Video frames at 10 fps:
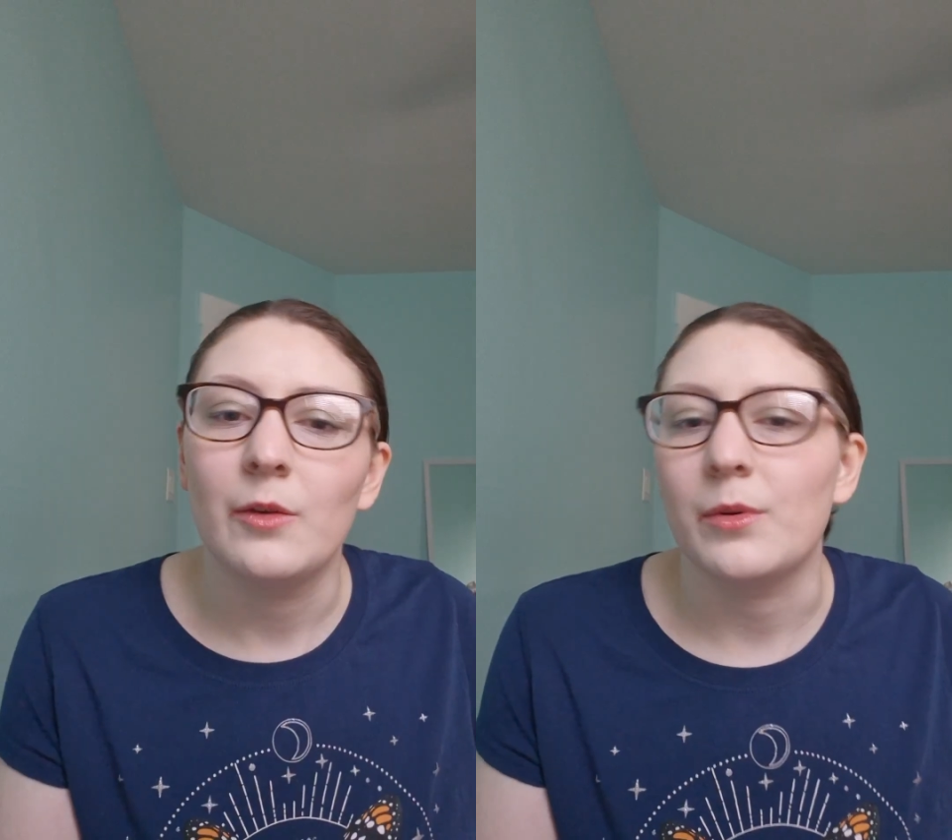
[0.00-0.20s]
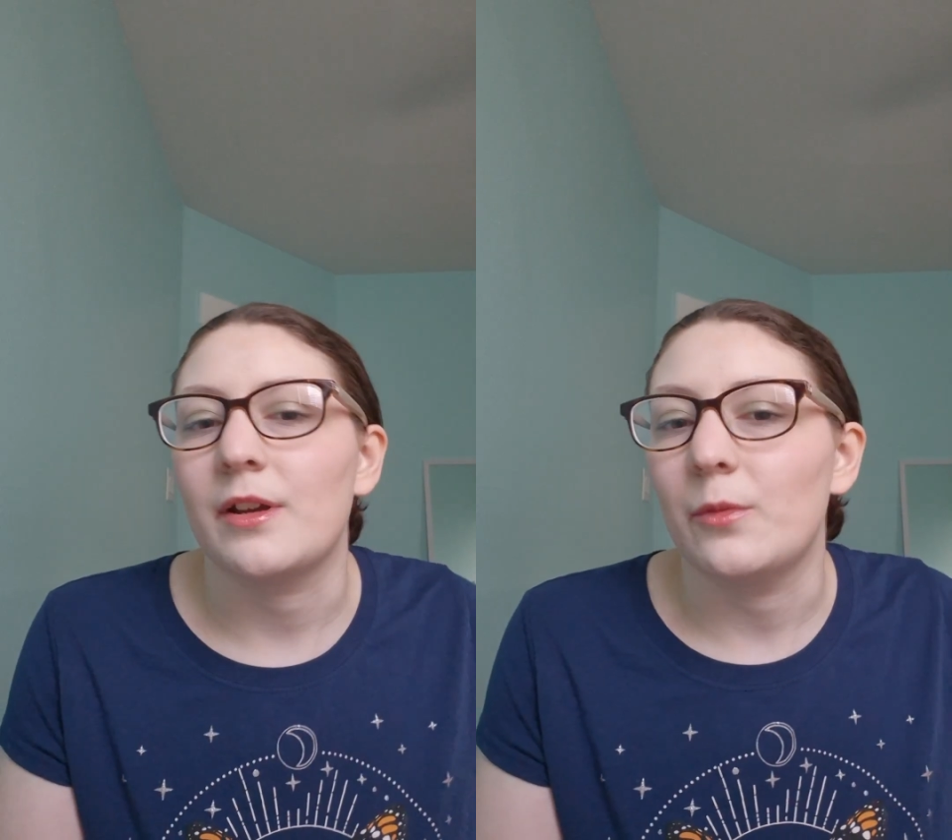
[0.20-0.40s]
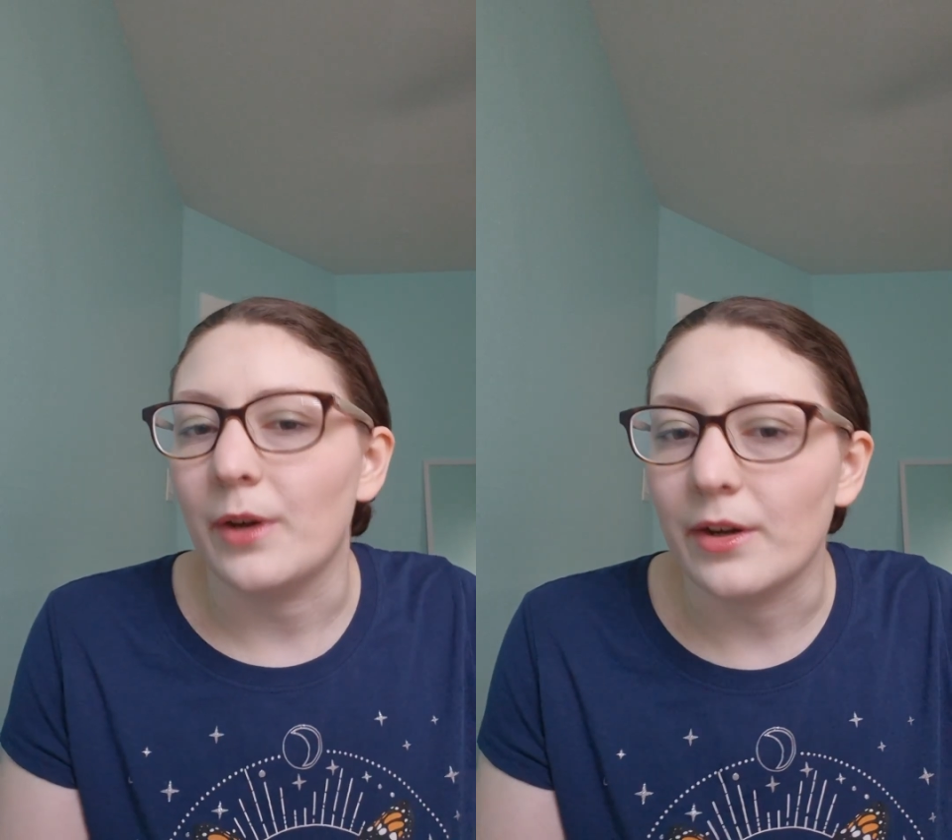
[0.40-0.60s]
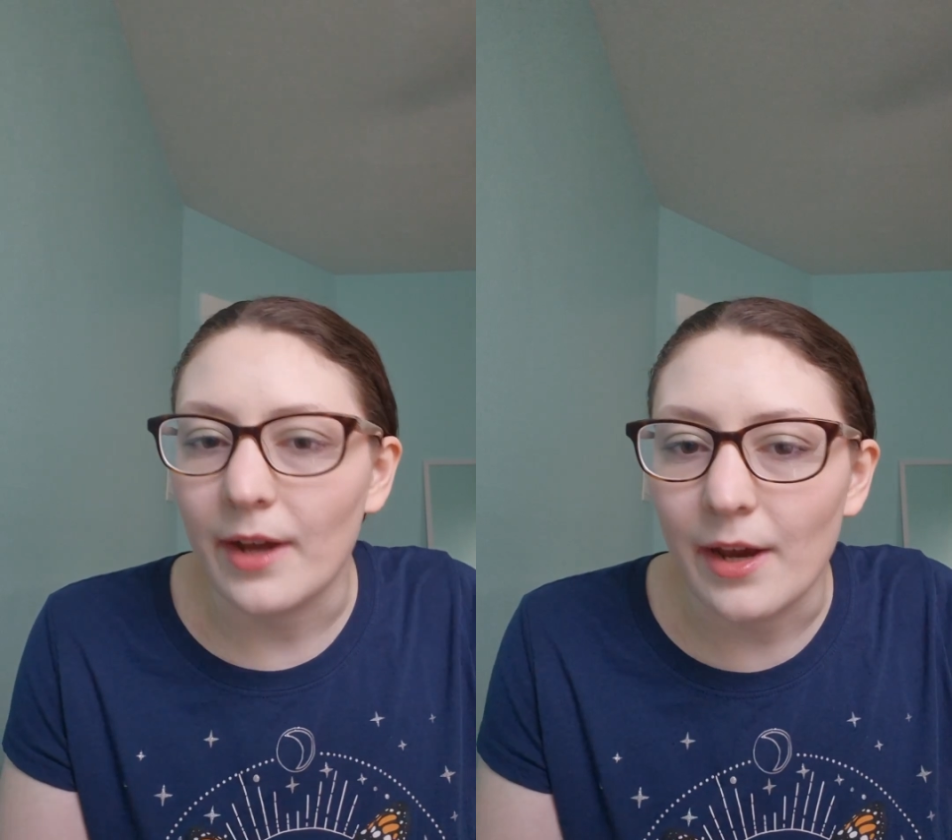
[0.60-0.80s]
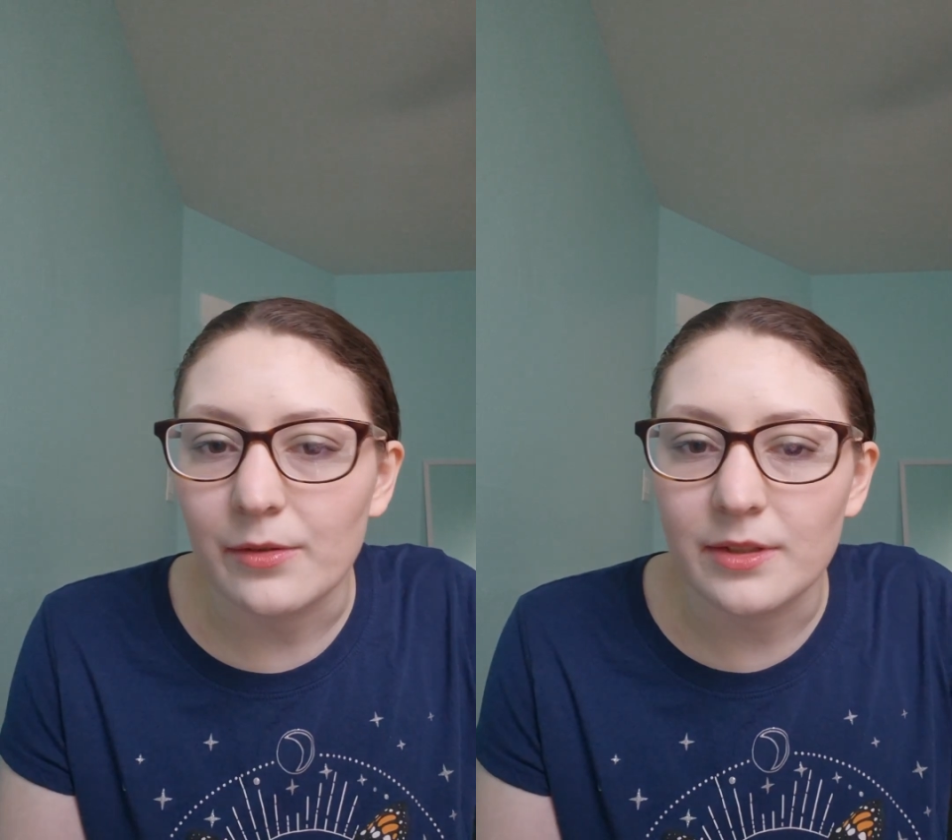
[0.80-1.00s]
when I wear
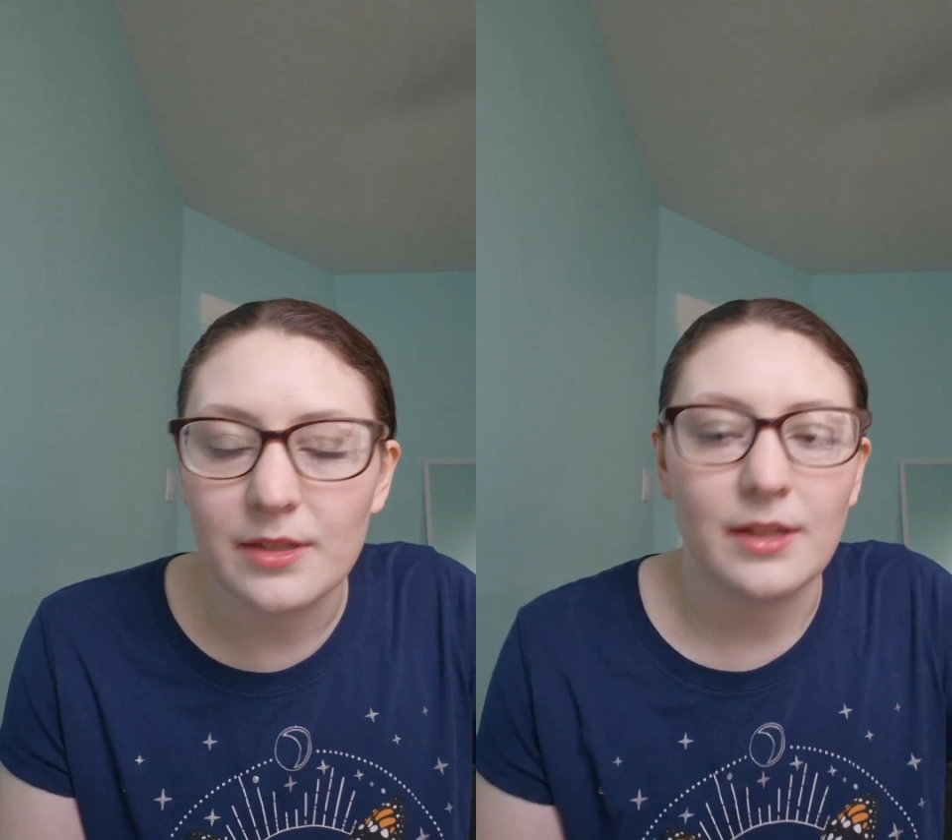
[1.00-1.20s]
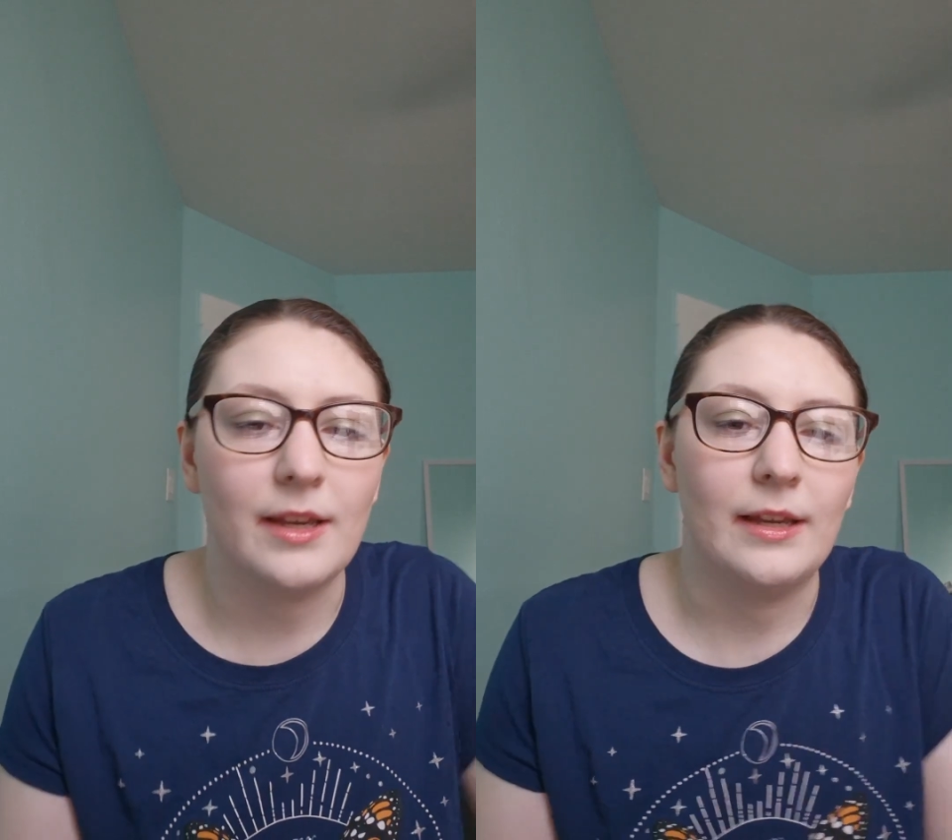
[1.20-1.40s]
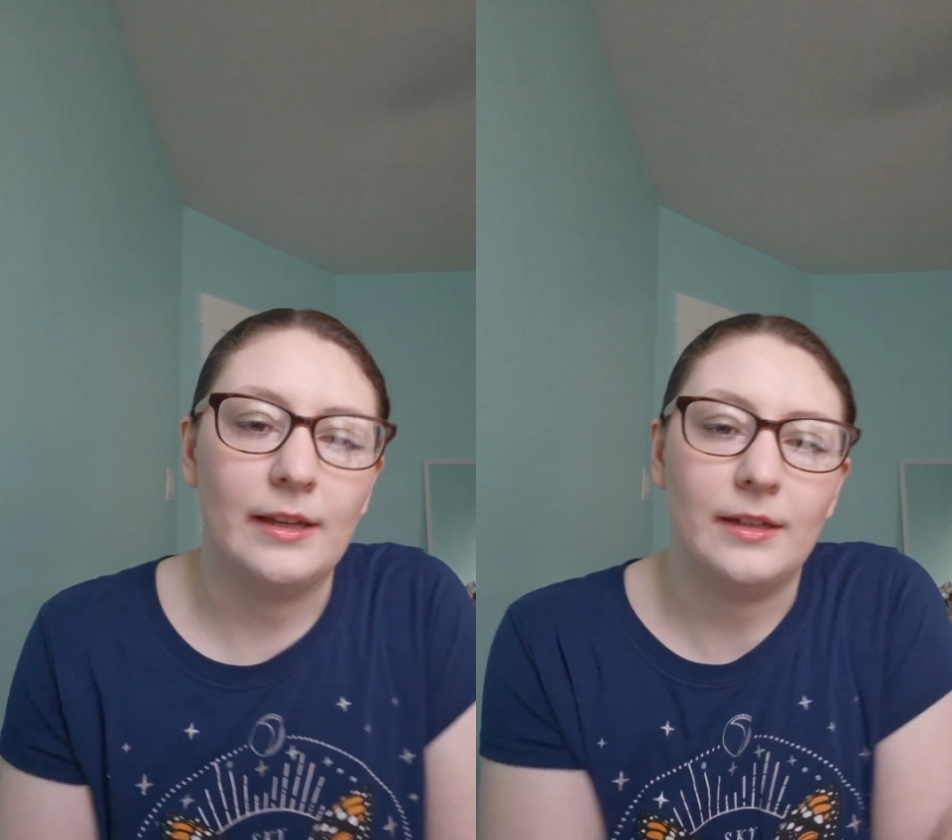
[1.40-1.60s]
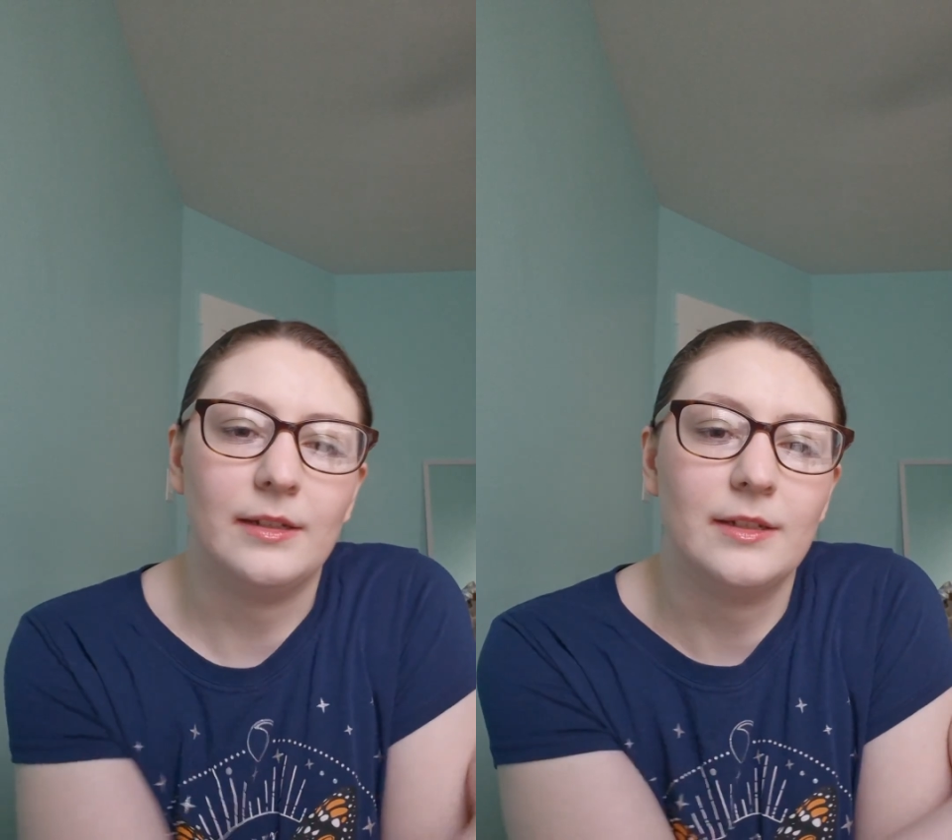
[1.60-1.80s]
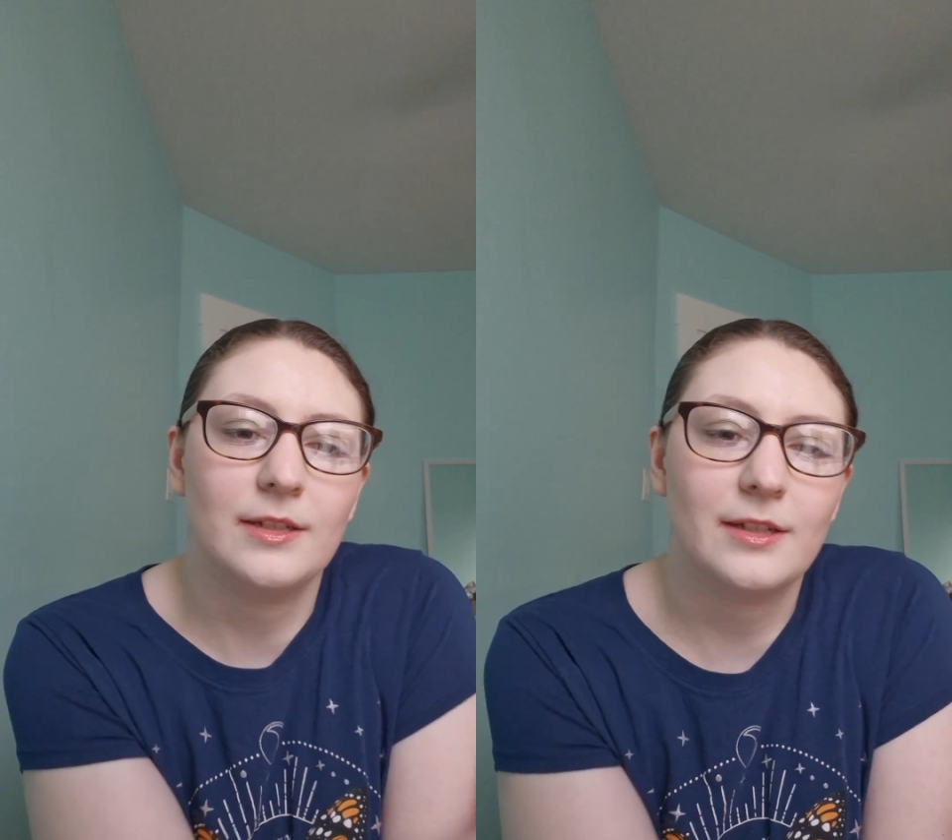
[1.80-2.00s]
it out,
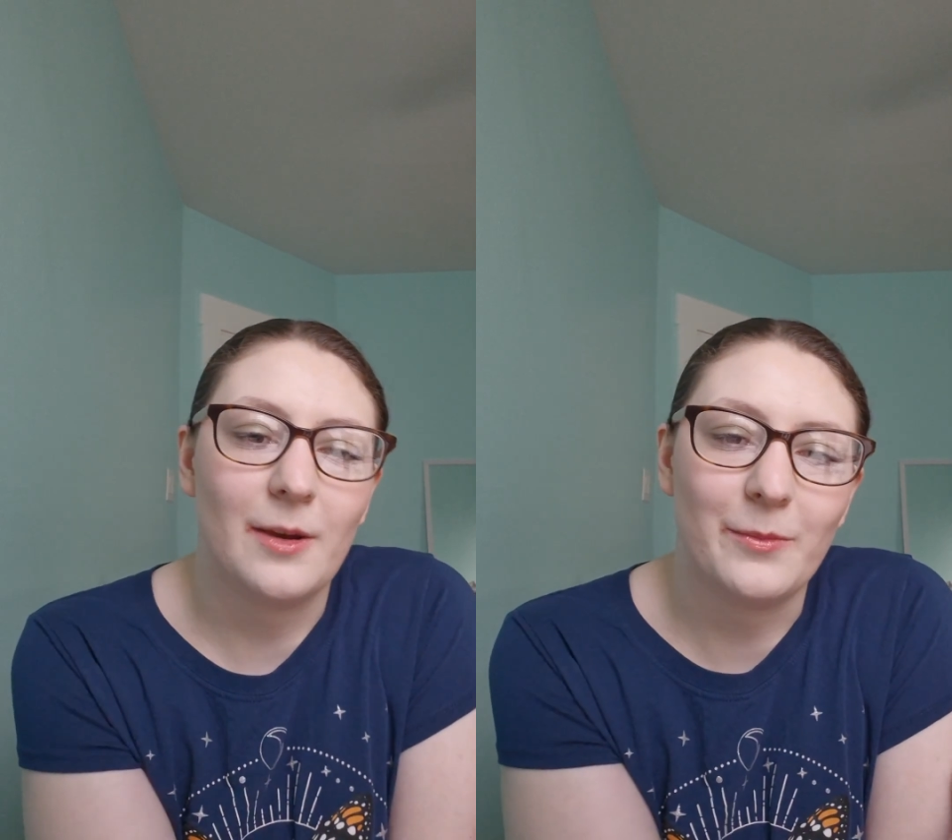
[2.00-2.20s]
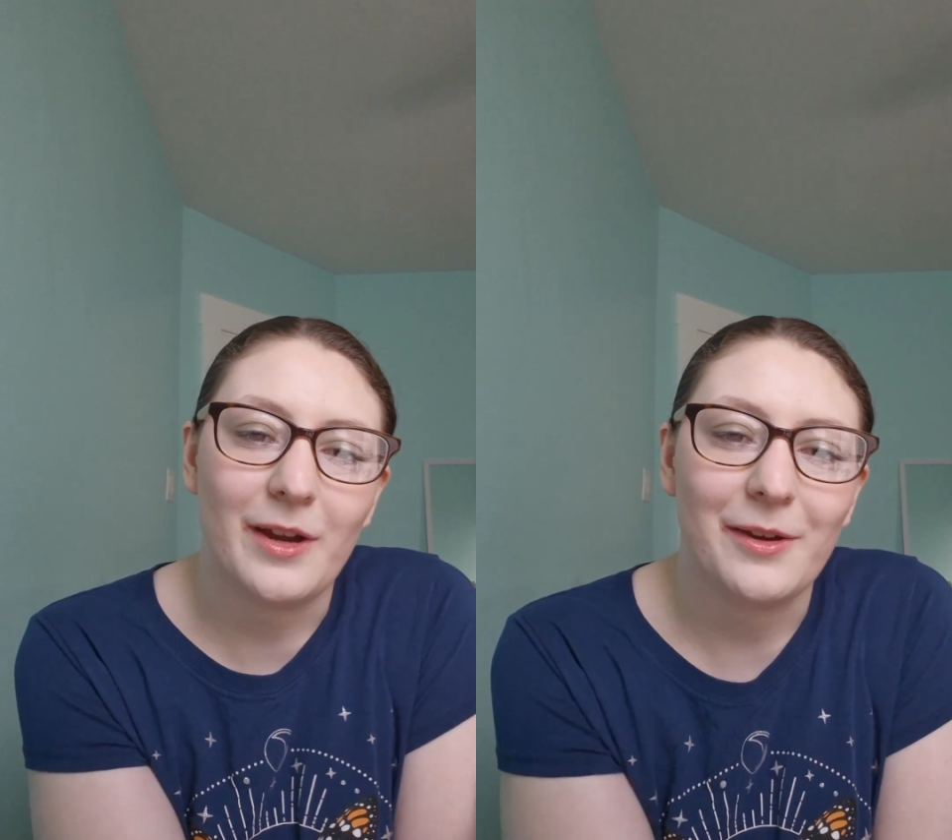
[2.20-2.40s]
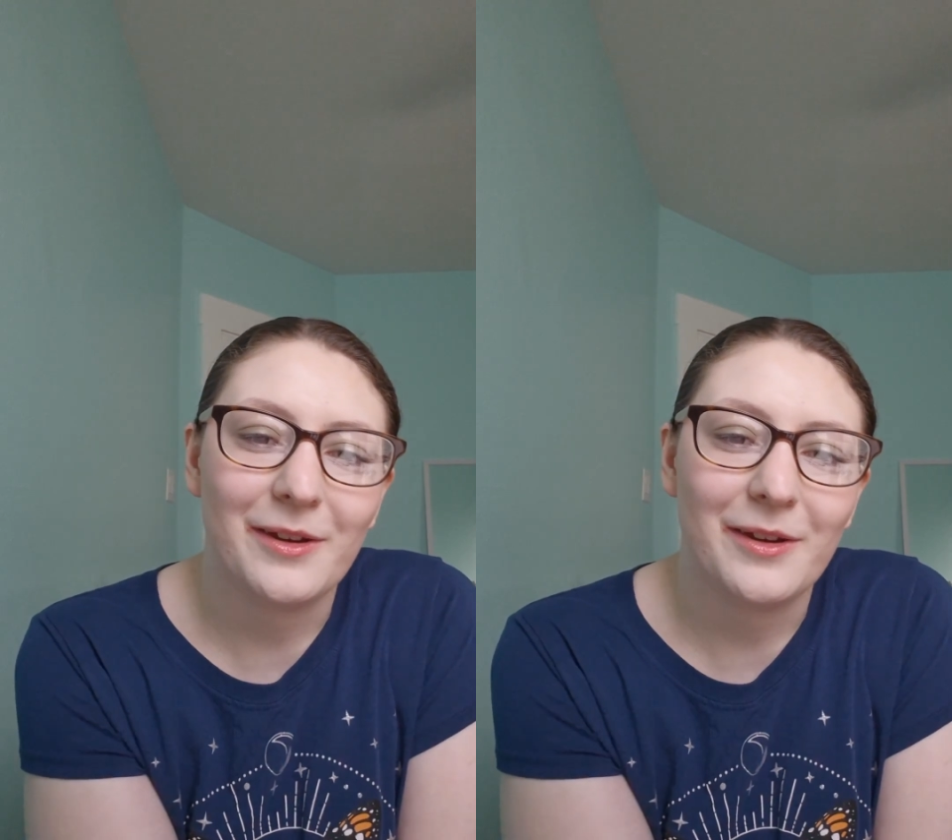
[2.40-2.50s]
and I'm